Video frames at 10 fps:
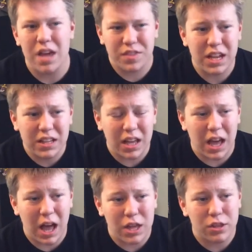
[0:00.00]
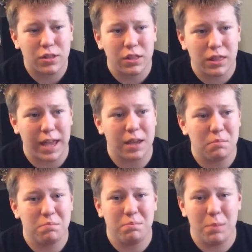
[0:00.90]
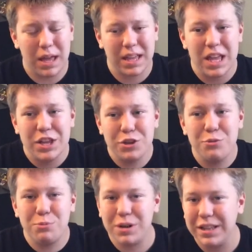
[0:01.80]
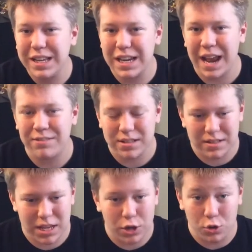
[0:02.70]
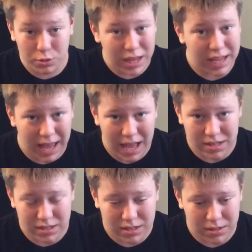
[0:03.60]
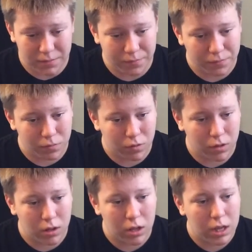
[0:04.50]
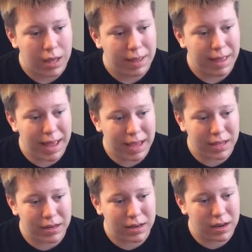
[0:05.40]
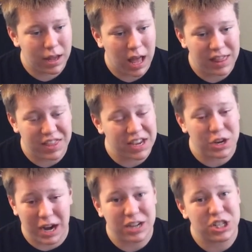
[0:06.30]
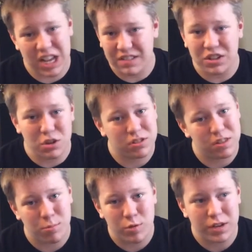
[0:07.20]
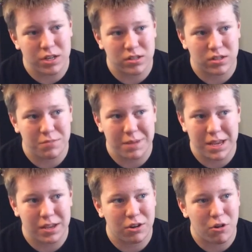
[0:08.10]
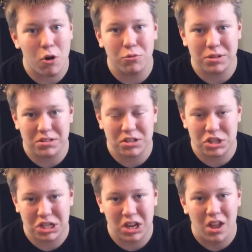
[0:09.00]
I think, like, you're really gonna have to see who they cast, and I think you're actually gonna have to go see the movie just to make your own decision